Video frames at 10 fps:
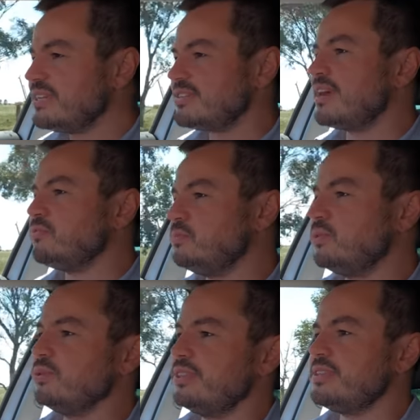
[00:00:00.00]
so that will
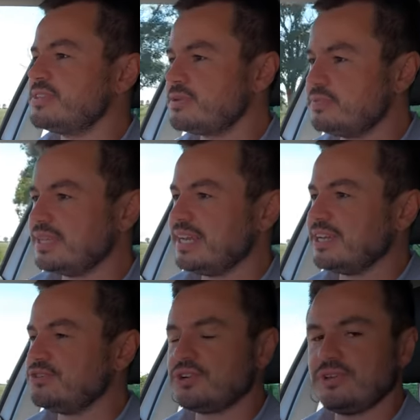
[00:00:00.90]
put the stability
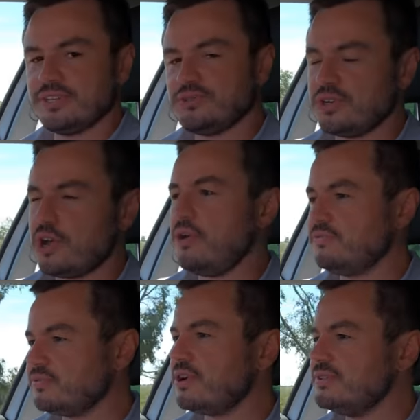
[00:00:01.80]
control into an
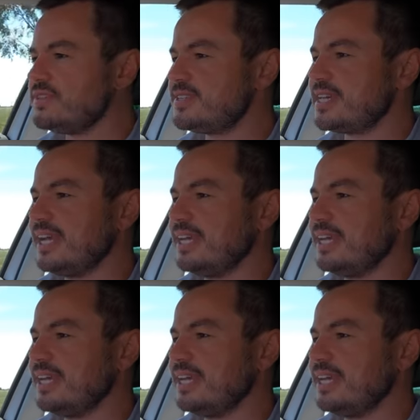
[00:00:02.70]
off-road setting.